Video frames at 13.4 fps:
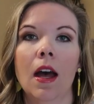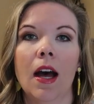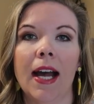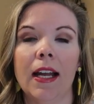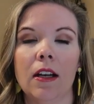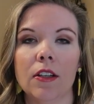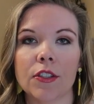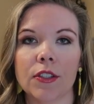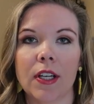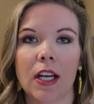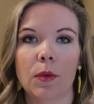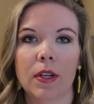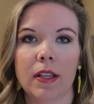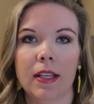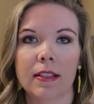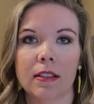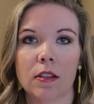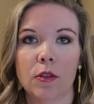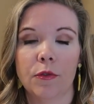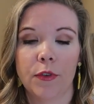I also got one of these
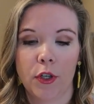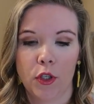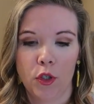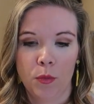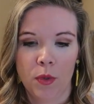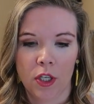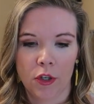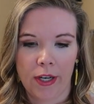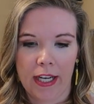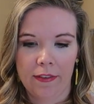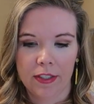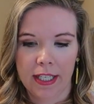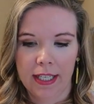little foam craft